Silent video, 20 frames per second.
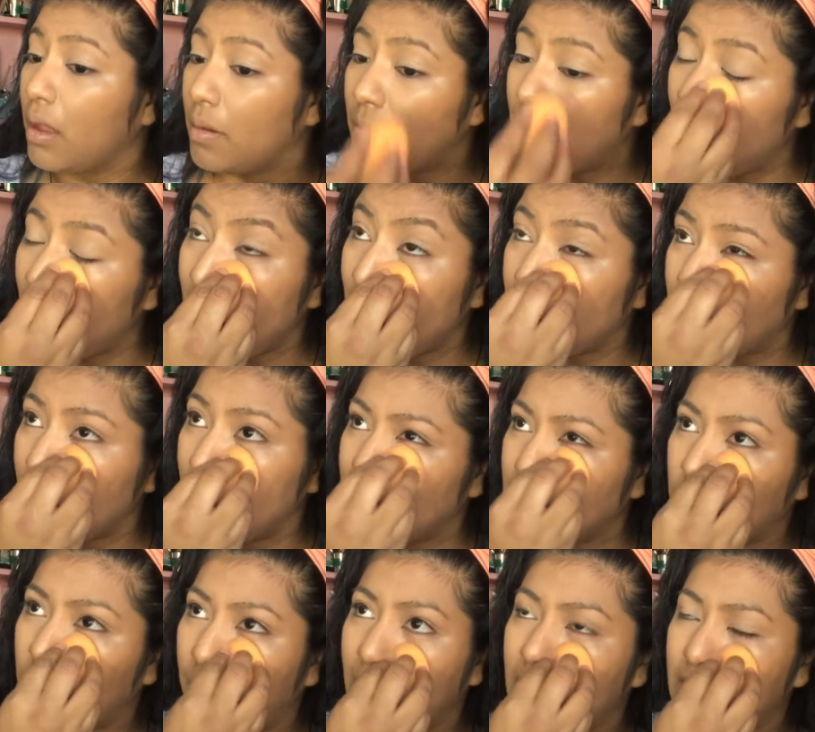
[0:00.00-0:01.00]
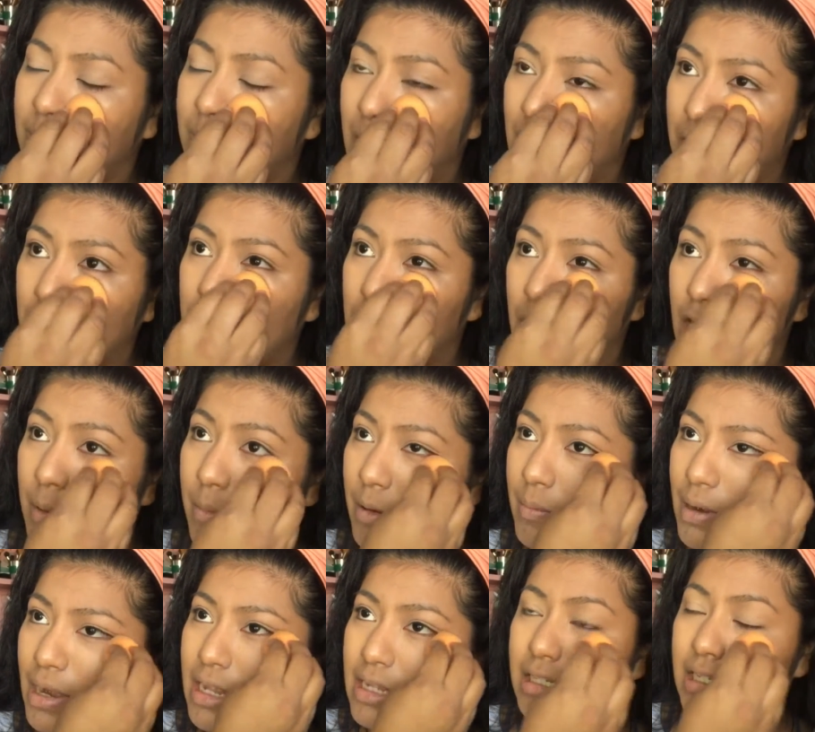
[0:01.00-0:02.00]
Probably it does work, but you know,
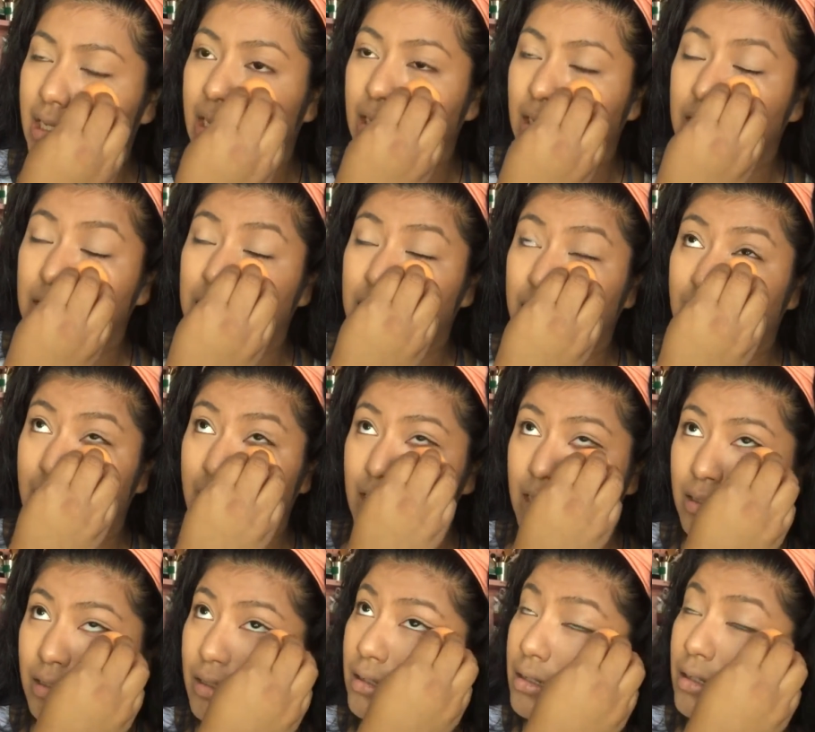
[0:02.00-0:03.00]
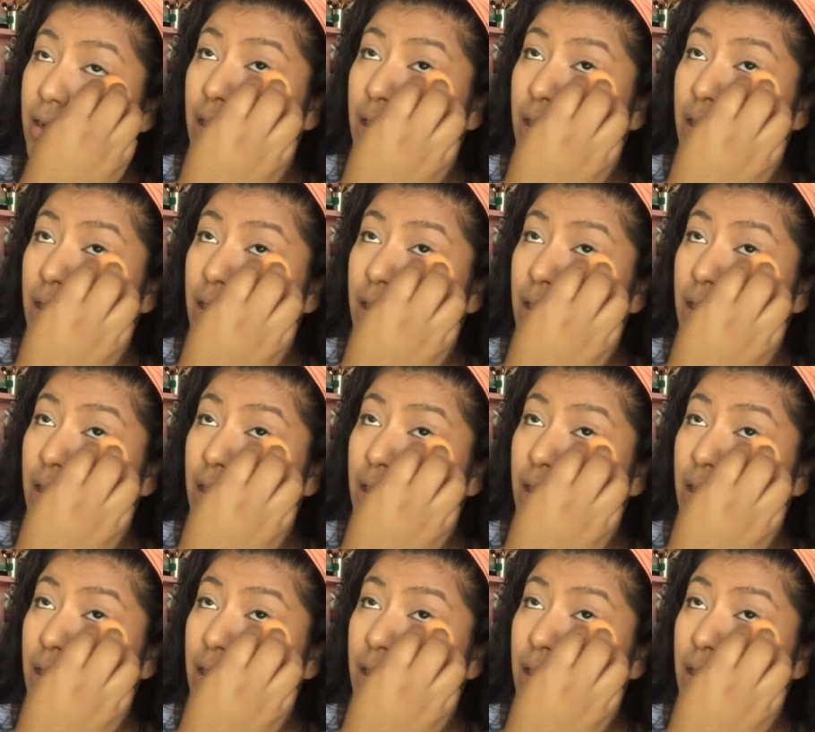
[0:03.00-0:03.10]
everybody's skin,